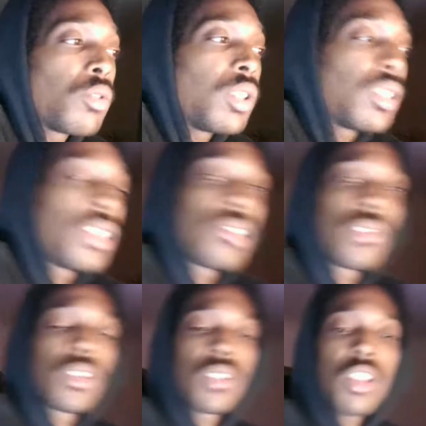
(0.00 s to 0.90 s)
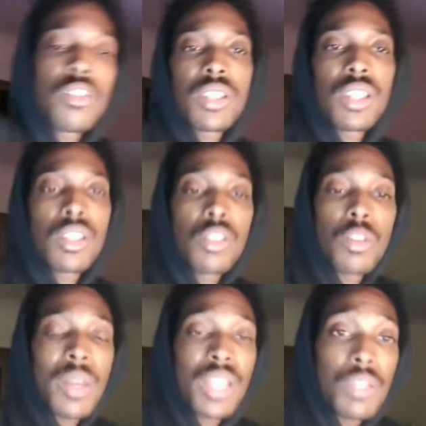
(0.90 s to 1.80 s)
to get for yourself. Because again, don't
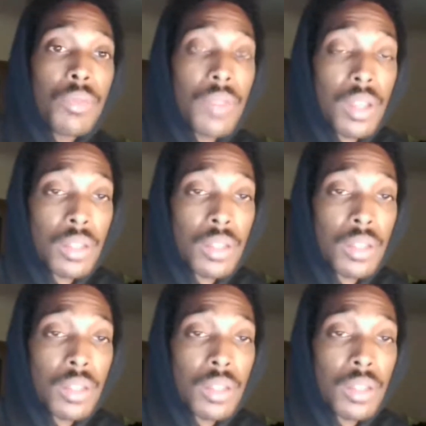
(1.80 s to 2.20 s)
nobody give a fuck.